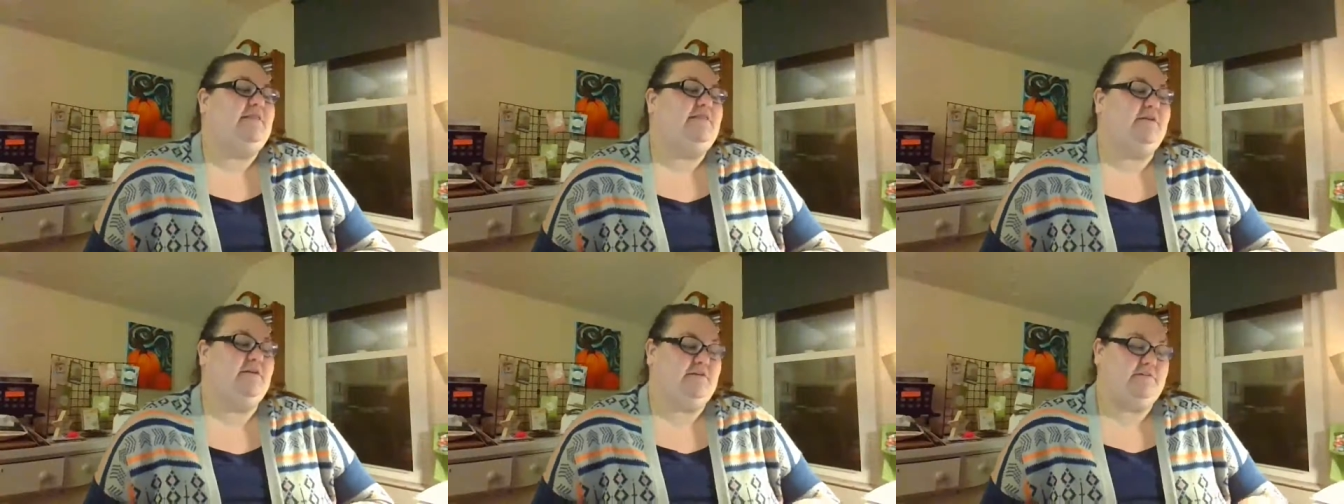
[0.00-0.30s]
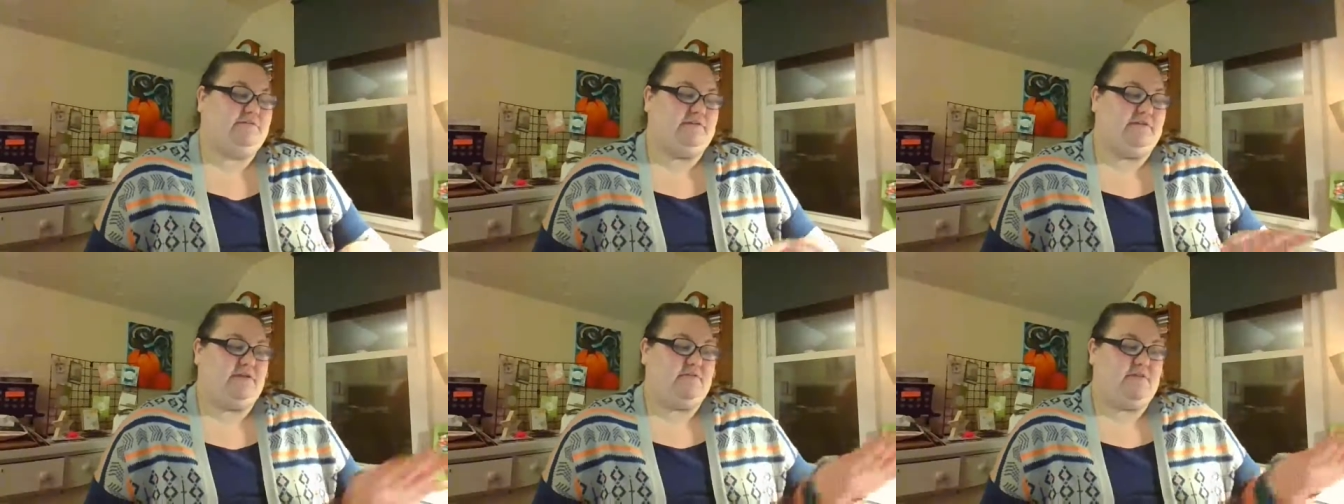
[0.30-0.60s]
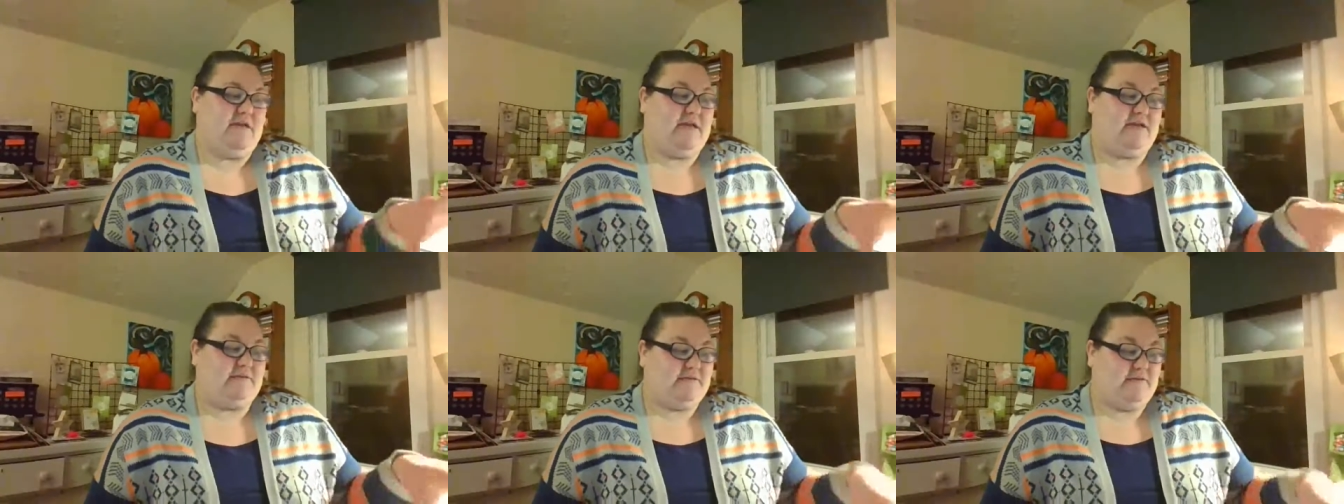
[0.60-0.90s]
there's an
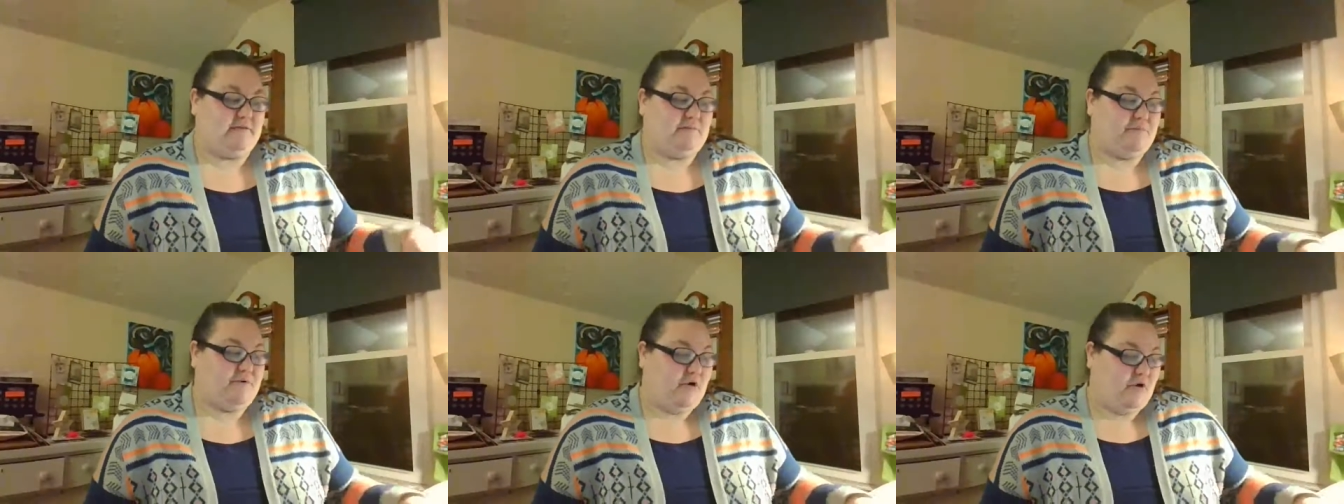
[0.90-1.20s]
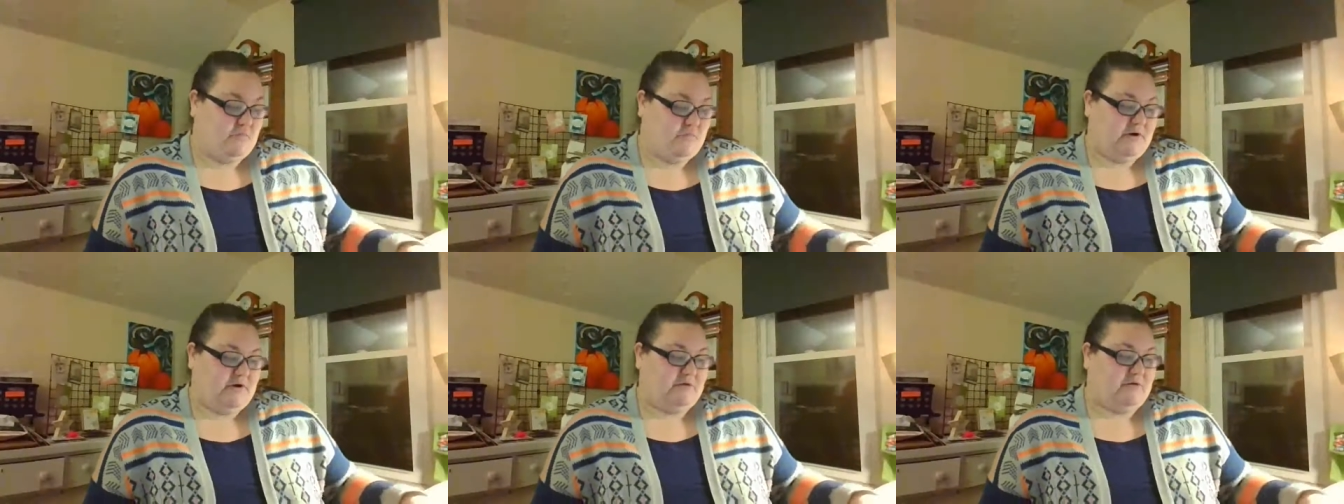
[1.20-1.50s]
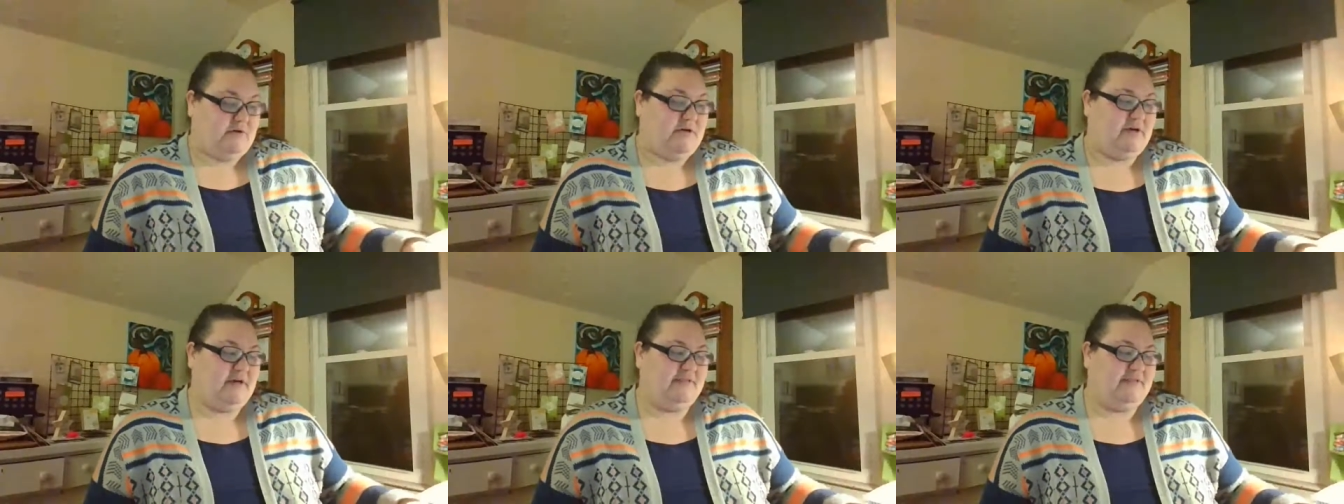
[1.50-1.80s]
amazing
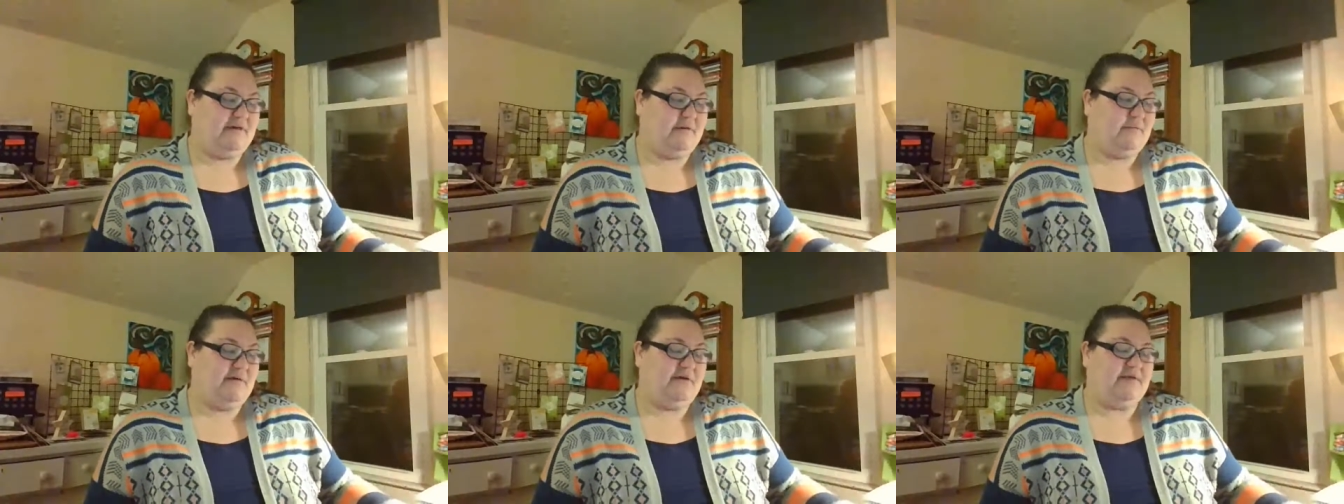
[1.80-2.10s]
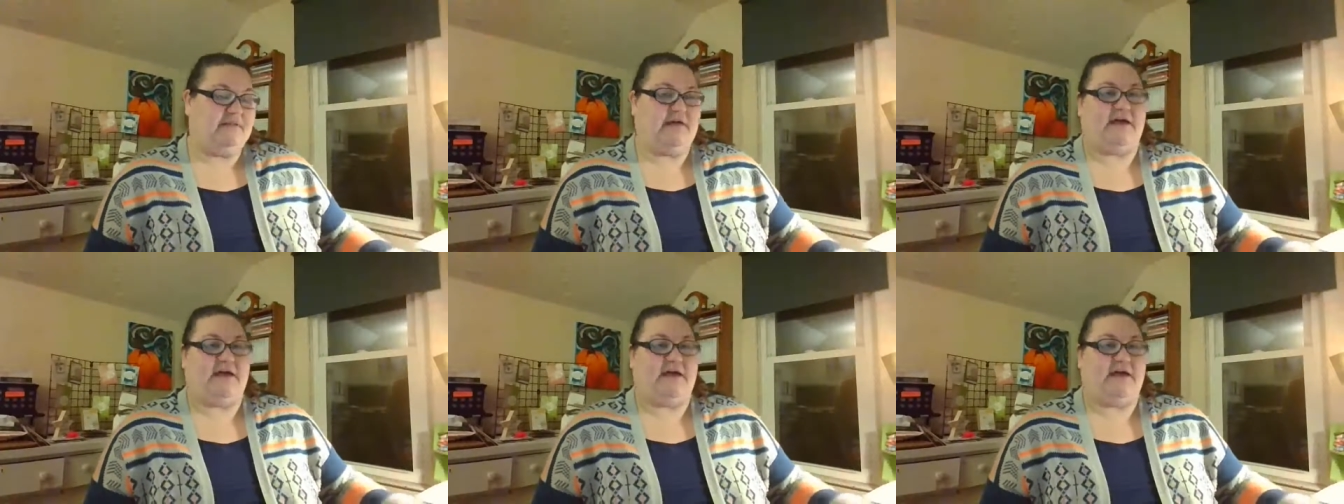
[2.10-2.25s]
promo that went